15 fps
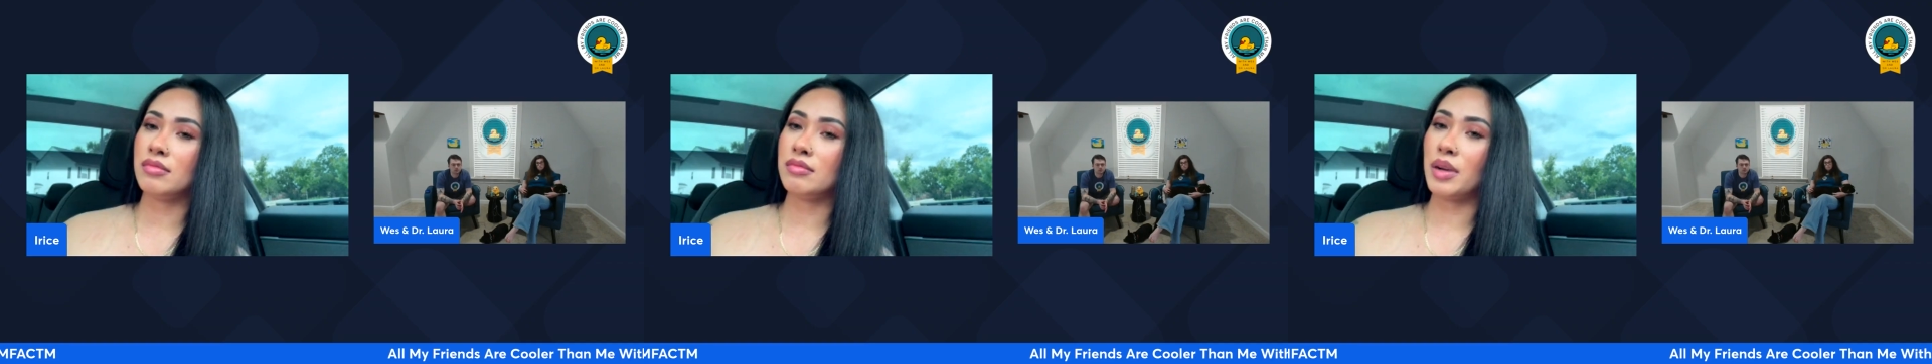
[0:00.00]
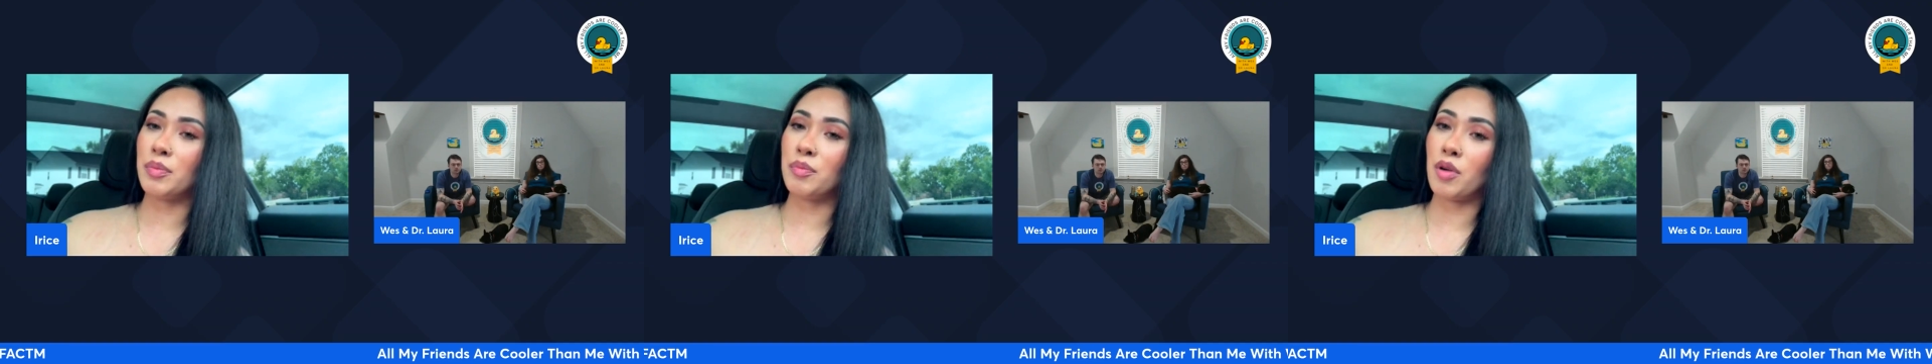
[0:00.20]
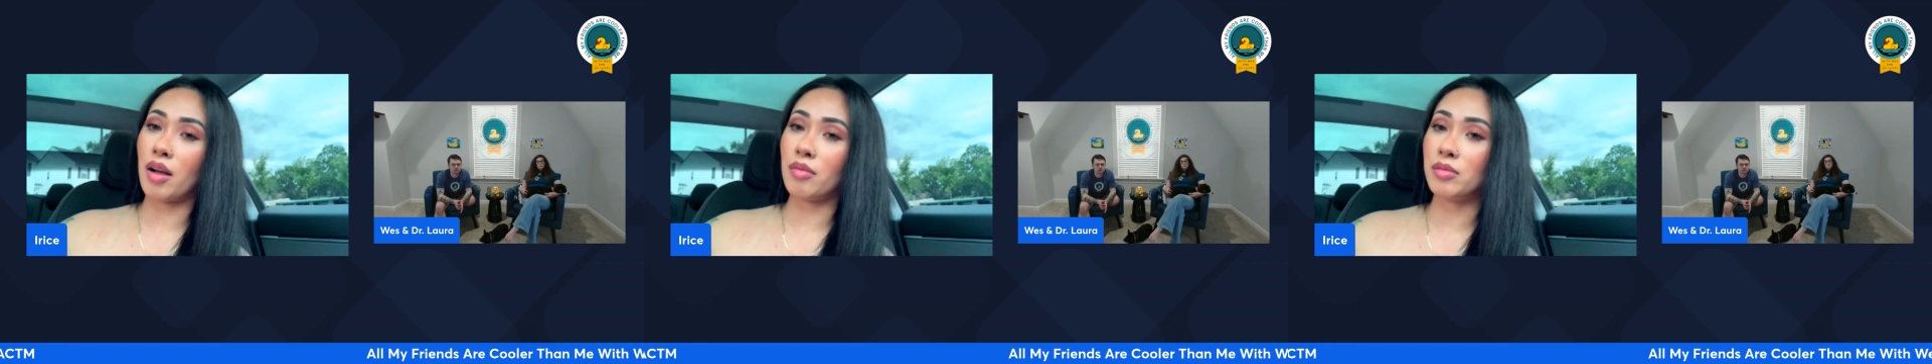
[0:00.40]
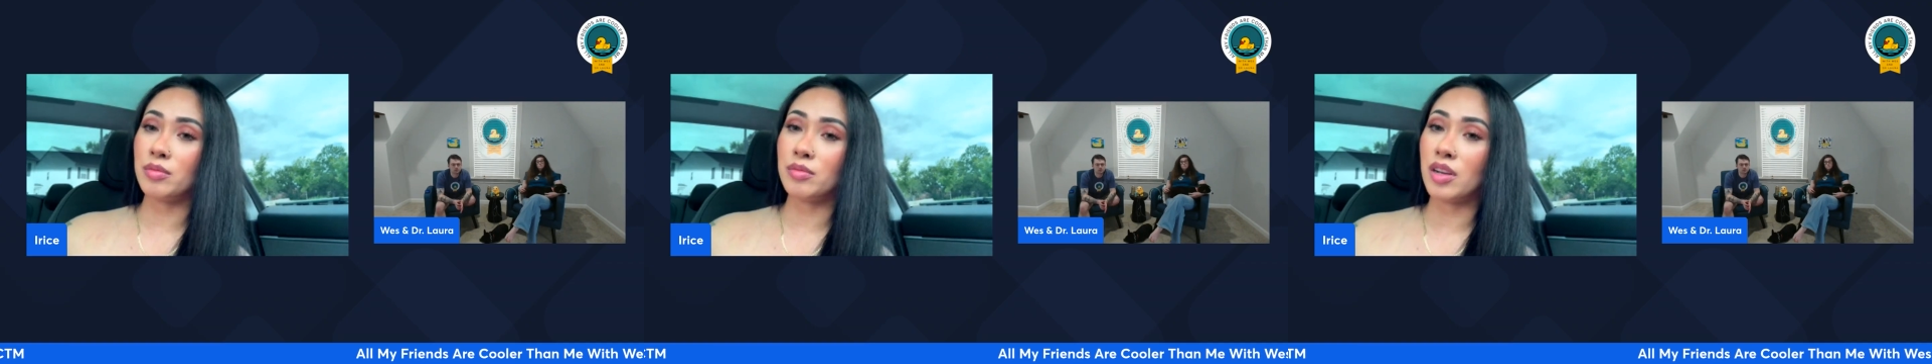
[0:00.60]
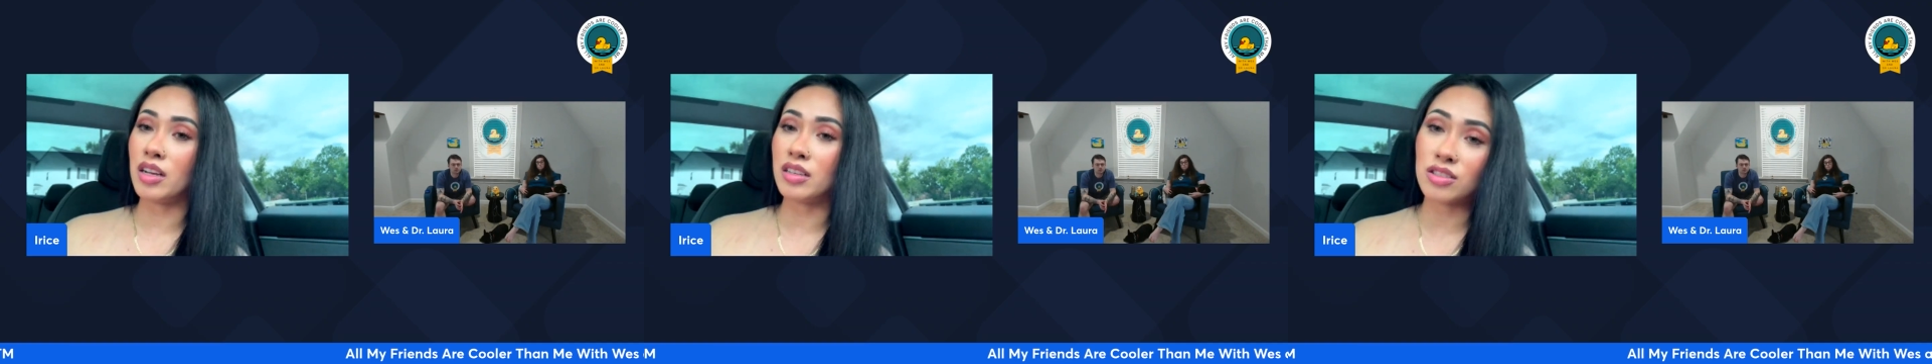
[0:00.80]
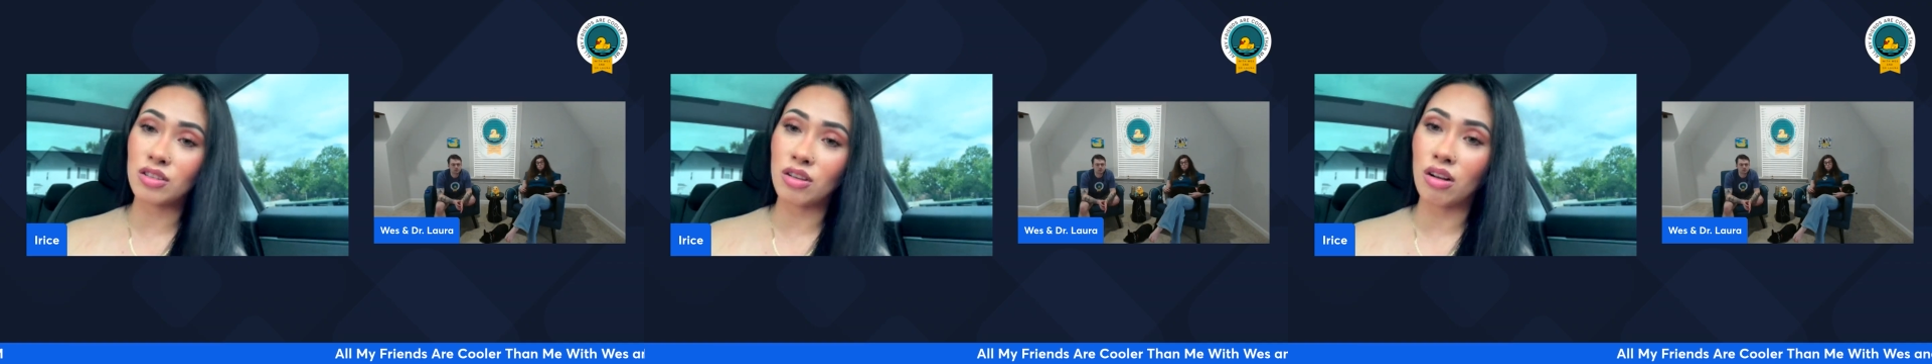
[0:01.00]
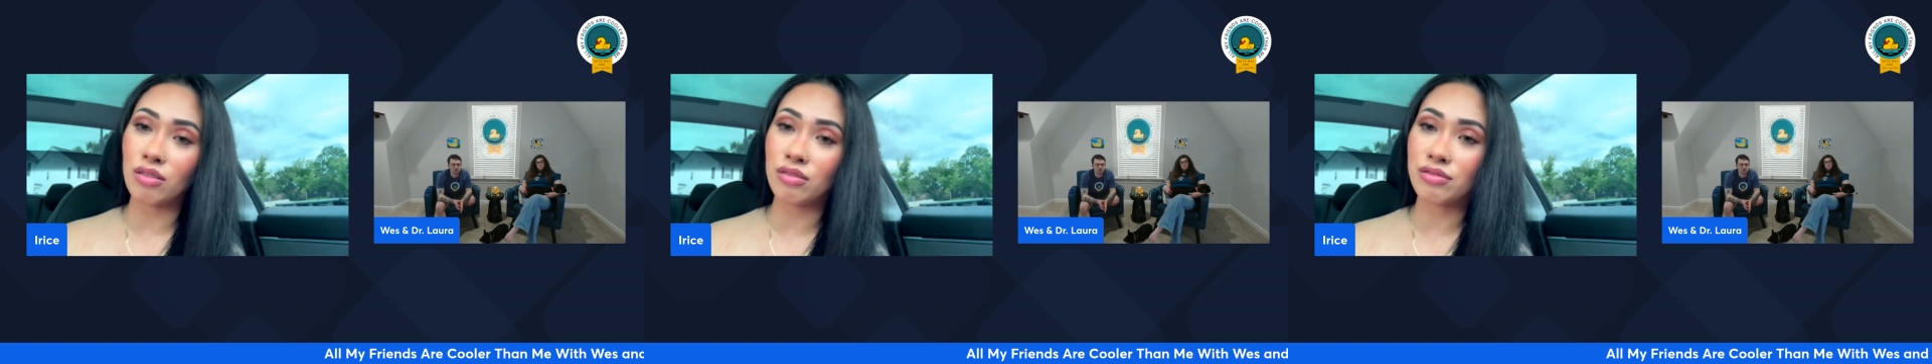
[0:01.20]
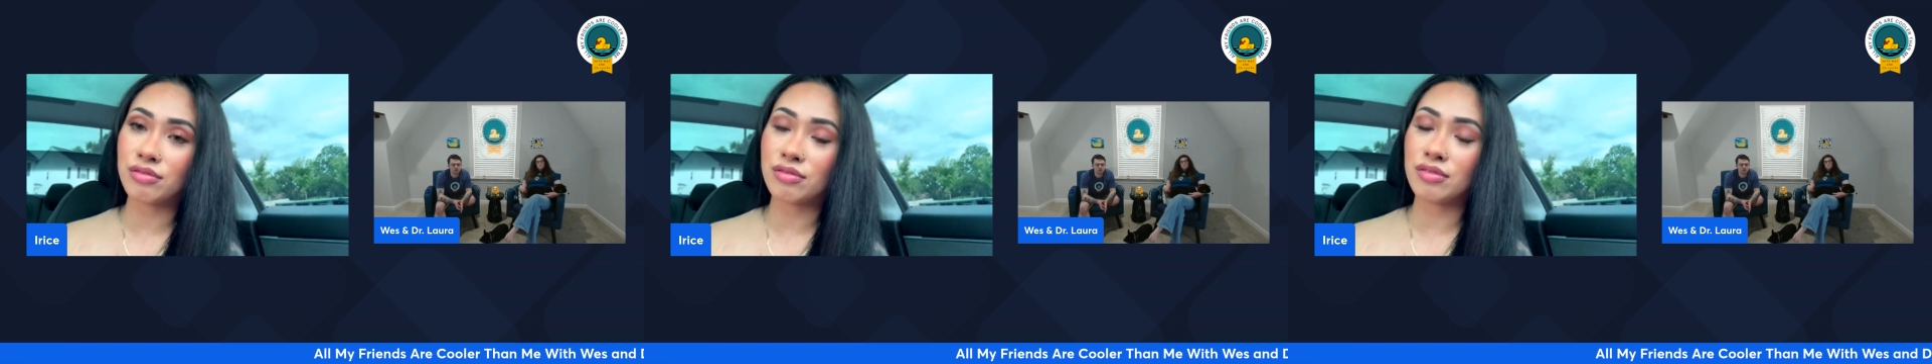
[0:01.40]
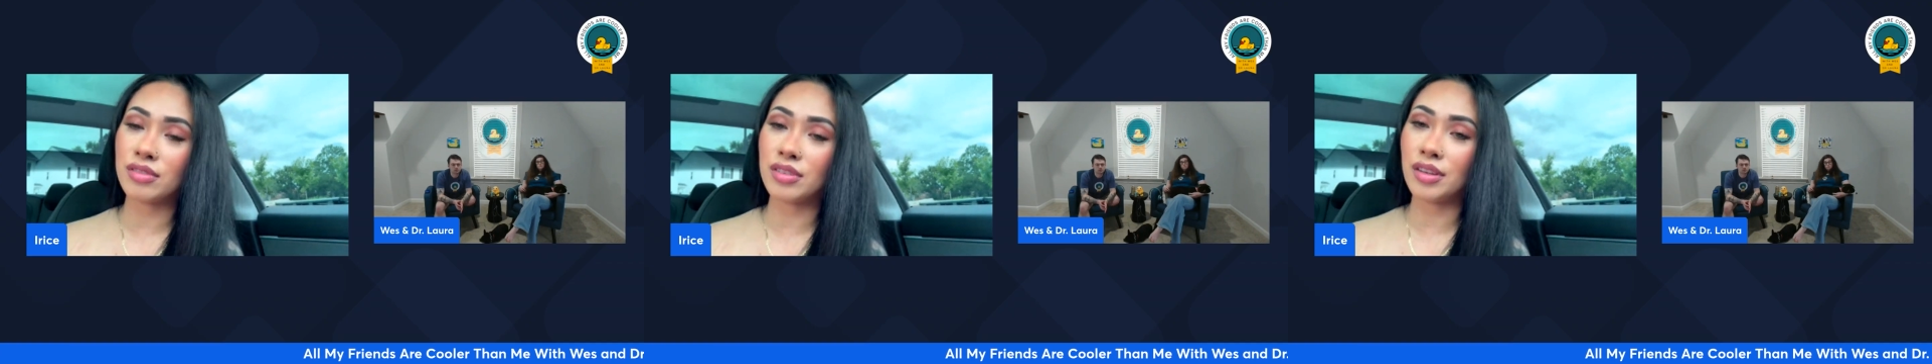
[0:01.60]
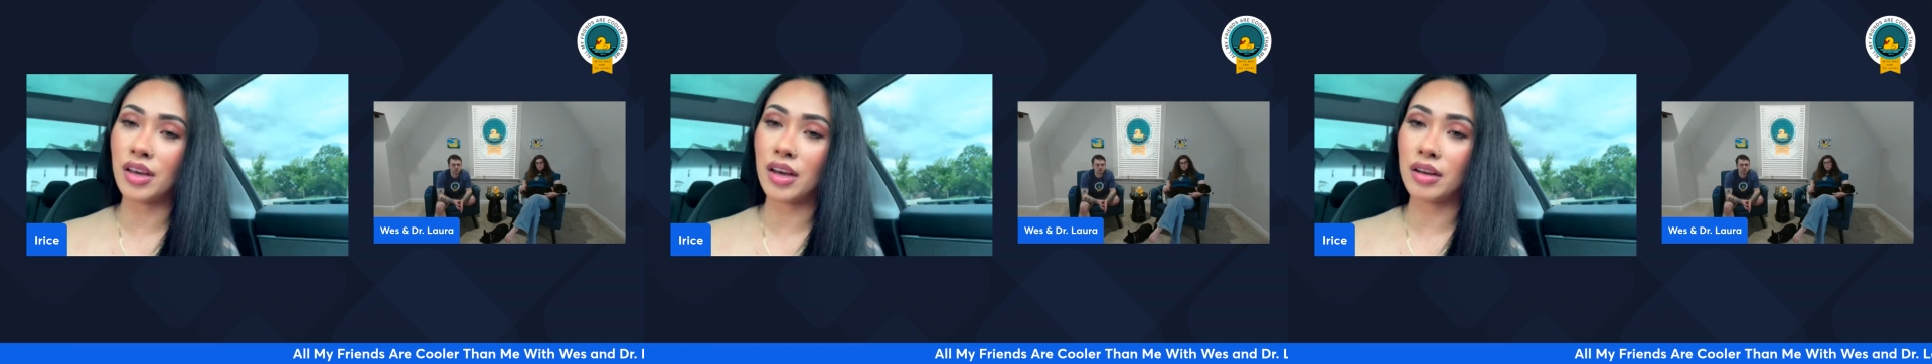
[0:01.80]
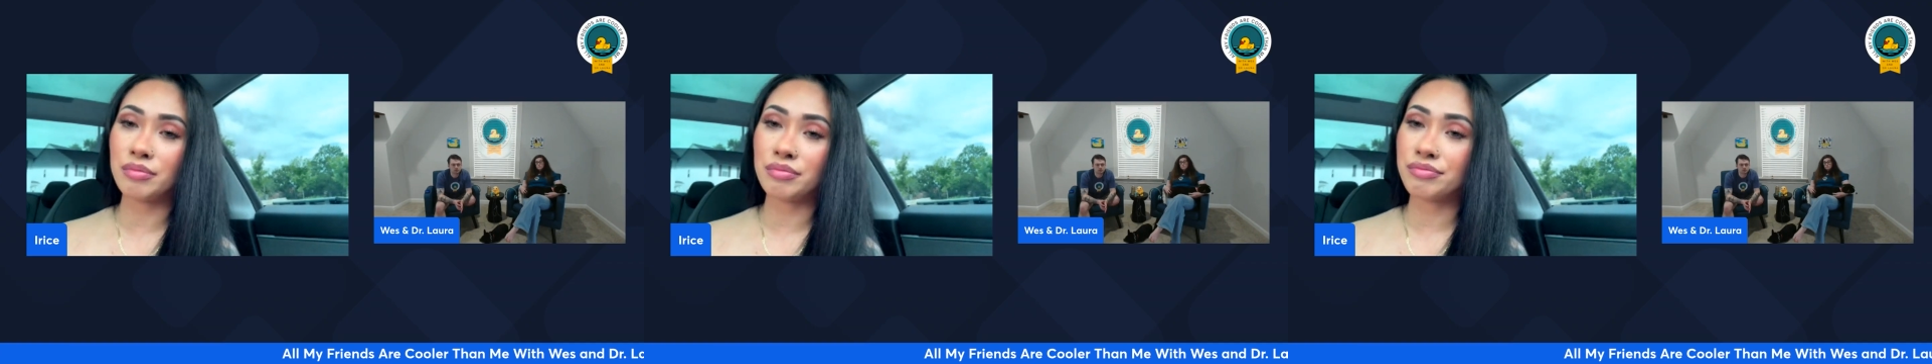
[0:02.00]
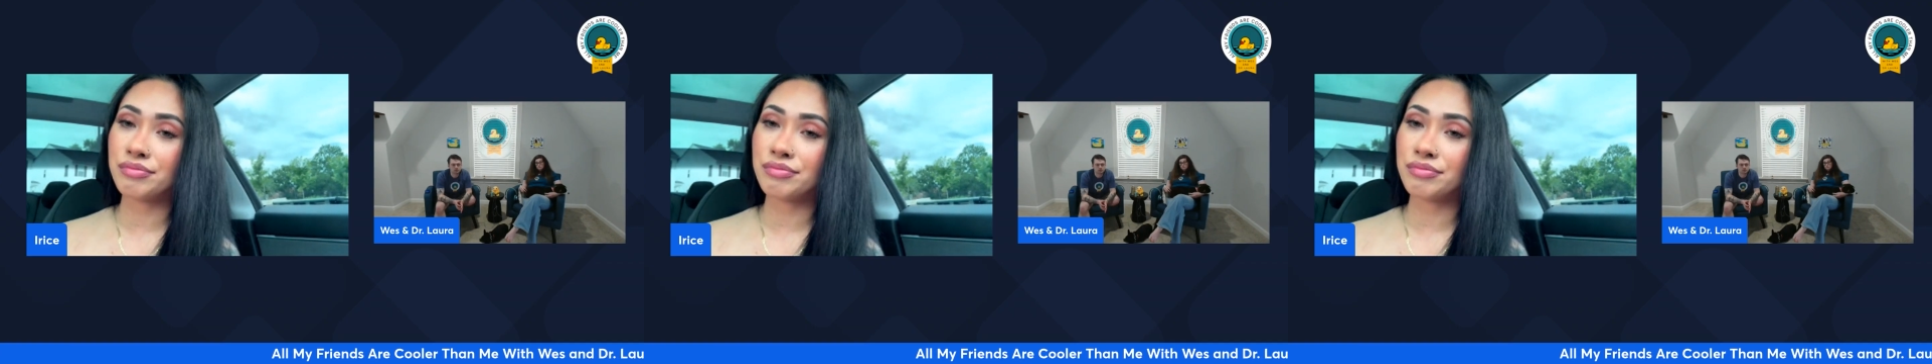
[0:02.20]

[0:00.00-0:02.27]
my problem got solved. Yeah,